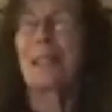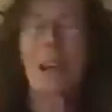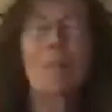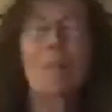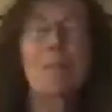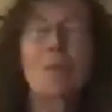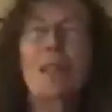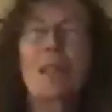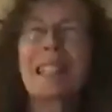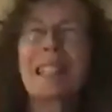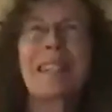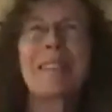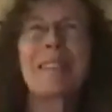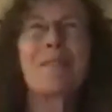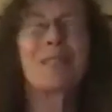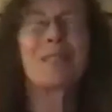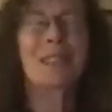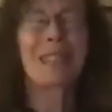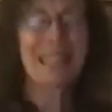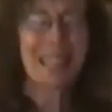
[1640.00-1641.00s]
relieved
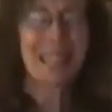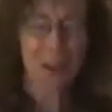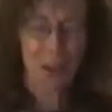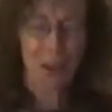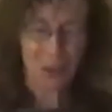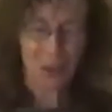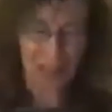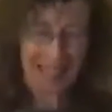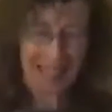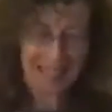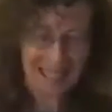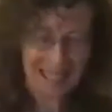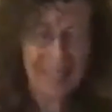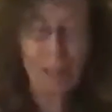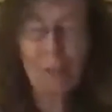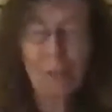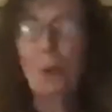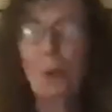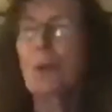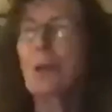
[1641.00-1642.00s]
to hear that. And of
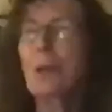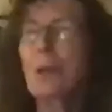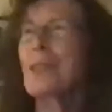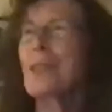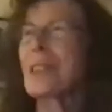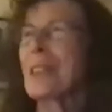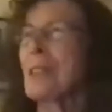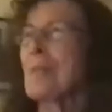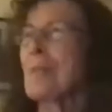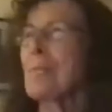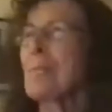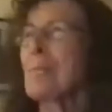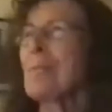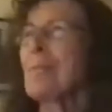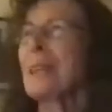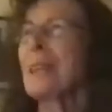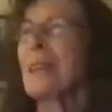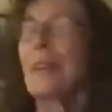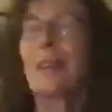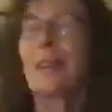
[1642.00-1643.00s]
course,
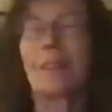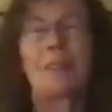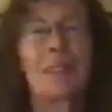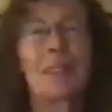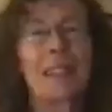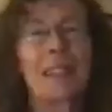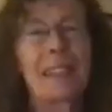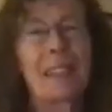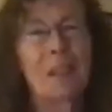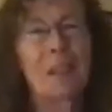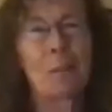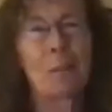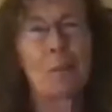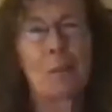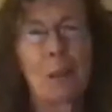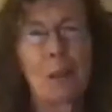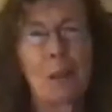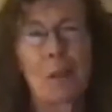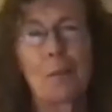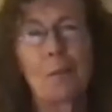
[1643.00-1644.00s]
thinking of
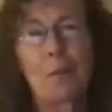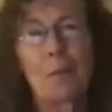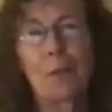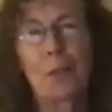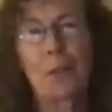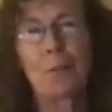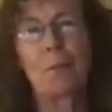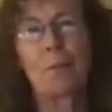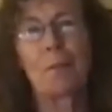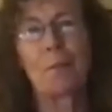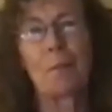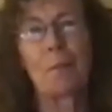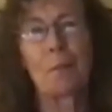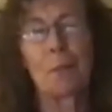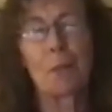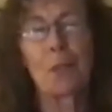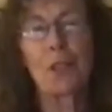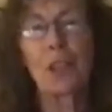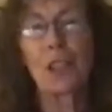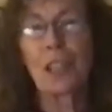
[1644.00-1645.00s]

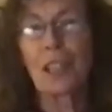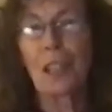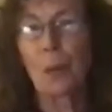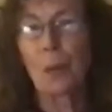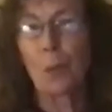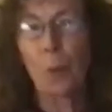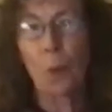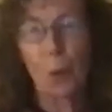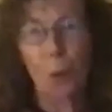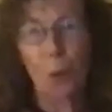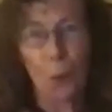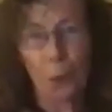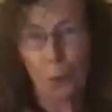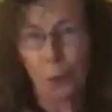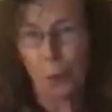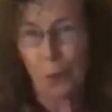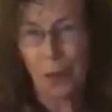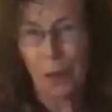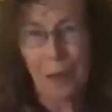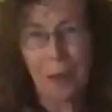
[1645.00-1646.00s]
Virginia Woolf,
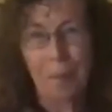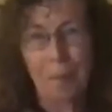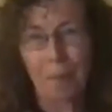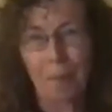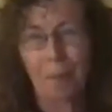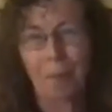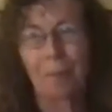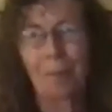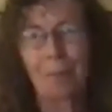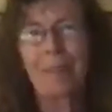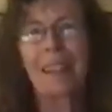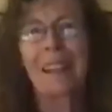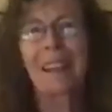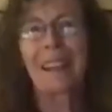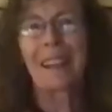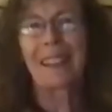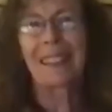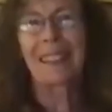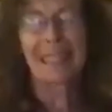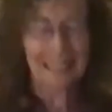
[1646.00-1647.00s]

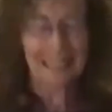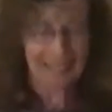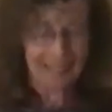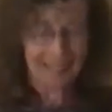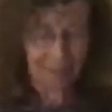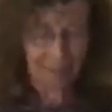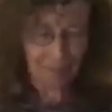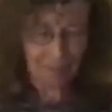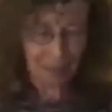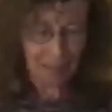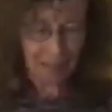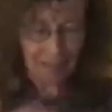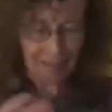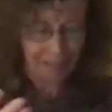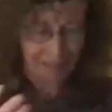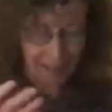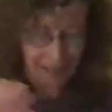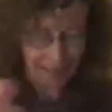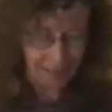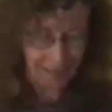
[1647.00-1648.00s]
again,
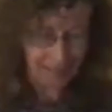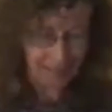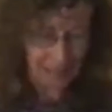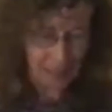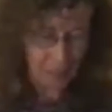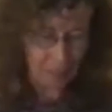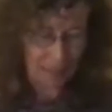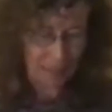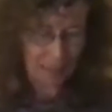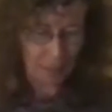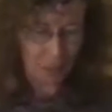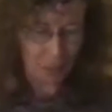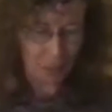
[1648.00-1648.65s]
I think about